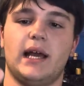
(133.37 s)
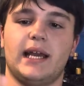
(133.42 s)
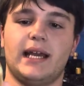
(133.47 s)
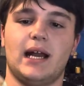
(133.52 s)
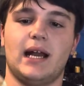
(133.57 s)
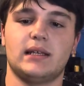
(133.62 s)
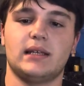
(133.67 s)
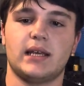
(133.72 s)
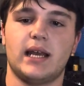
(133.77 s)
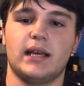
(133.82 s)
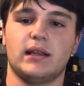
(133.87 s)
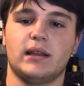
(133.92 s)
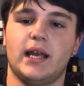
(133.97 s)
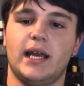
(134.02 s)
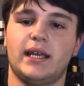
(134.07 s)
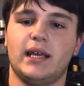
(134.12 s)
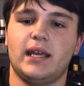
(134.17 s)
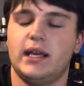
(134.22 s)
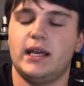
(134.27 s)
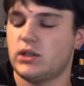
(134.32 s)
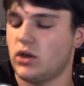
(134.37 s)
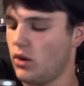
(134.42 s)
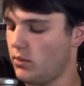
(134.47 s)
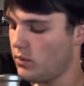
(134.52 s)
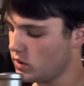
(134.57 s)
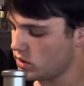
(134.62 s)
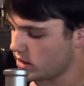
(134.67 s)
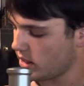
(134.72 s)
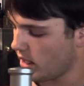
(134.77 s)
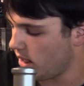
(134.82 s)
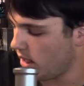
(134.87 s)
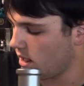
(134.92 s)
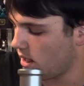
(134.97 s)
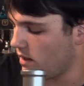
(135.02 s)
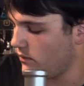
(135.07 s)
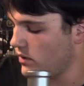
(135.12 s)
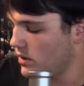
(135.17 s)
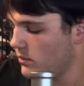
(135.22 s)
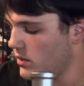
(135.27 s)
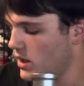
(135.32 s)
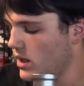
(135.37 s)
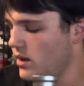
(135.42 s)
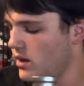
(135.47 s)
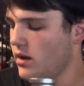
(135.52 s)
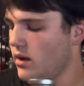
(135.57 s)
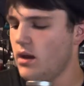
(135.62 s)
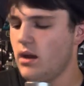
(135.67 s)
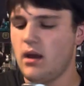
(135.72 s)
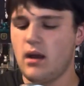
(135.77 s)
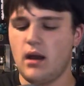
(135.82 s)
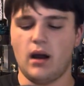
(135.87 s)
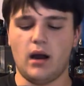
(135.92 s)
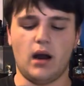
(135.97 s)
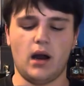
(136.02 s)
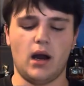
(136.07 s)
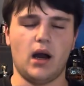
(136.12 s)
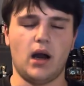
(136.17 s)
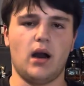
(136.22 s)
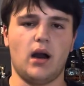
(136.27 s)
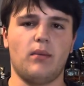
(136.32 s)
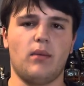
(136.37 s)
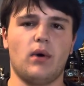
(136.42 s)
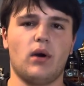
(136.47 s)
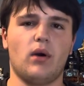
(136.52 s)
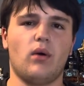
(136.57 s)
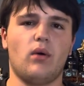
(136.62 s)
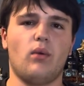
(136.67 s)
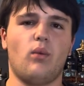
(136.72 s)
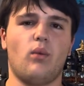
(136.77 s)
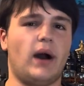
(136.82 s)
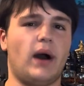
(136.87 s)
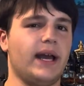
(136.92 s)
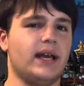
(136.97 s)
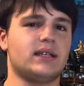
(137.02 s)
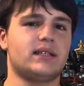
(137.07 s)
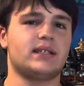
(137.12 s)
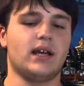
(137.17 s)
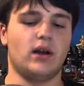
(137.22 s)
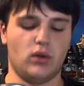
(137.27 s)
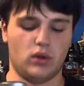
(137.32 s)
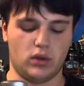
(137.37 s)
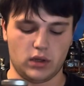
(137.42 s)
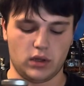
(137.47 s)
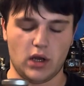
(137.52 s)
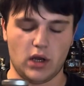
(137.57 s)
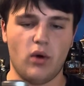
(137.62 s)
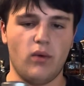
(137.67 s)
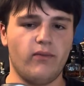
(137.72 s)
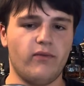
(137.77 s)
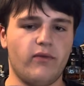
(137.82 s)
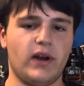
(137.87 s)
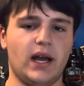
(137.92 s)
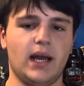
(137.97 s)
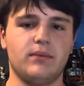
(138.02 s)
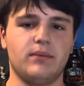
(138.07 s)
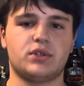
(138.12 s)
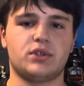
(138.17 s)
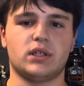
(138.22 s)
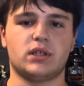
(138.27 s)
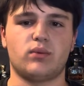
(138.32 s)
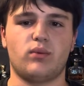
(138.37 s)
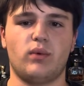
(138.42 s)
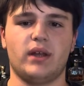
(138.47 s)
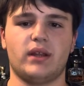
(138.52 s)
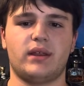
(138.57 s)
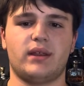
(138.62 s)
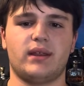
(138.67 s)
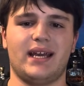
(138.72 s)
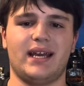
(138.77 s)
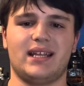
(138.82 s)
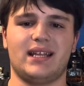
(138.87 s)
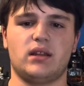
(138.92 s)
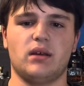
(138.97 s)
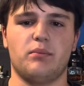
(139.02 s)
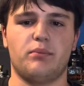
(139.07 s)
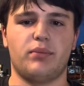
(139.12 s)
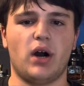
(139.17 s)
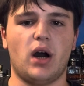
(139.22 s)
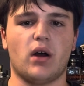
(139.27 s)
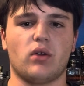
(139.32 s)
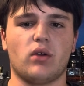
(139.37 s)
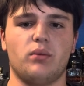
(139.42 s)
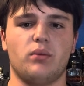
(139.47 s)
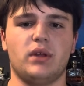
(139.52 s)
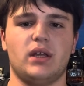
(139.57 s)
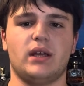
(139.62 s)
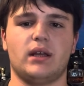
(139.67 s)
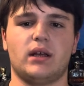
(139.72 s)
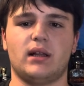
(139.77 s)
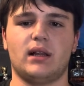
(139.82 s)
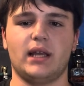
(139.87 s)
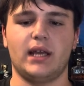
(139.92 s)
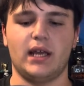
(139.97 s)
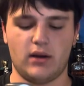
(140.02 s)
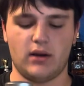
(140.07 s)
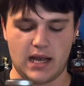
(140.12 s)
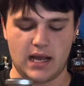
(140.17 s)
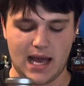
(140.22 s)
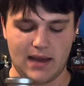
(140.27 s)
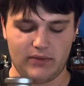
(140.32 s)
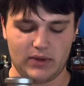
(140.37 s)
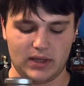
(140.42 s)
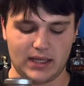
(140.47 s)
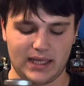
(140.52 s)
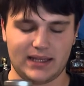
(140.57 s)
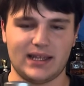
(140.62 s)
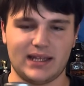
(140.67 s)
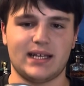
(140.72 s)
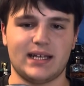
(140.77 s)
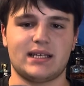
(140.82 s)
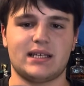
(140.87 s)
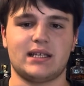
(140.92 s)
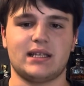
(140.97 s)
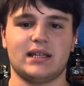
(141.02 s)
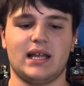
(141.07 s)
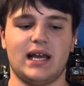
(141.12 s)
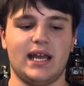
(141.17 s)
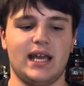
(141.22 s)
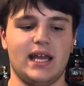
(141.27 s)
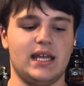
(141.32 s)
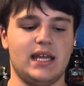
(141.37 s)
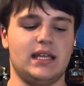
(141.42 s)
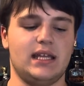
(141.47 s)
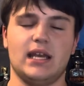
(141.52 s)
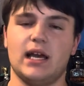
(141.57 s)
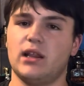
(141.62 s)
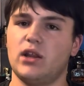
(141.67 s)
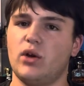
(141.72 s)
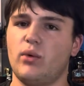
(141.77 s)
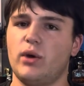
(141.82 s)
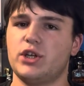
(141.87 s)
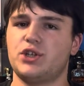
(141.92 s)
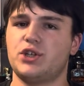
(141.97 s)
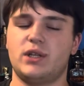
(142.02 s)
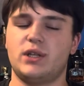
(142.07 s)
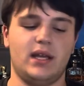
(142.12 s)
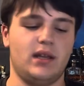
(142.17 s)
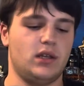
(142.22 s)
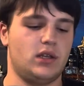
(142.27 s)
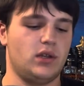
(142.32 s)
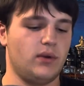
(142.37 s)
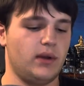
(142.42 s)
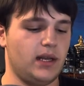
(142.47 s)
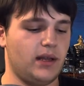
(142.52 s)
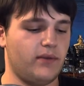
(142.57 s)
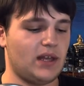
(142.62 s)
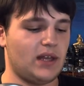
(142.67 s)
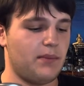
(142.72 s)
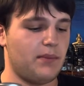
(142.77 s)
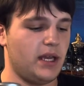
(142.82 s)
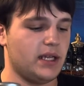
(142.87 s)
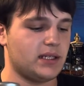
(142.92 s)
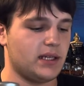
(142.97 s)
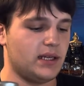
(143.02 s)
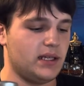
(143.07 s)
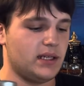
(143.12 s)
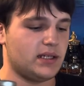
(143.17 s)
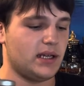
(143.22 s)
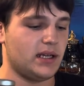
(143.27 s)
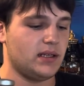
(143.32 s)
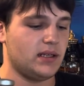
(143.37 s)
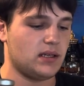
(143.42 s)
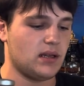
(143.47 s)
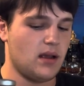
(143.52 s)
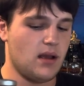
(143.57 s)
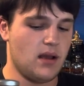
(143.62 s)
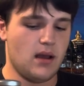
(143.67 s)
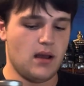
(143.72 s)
I gotta say I like it. It's almost kind of giving me YSL L'Homme vibes, just with like the bottle being clear and having like that slight yellowish tint to it, if that makes any sense.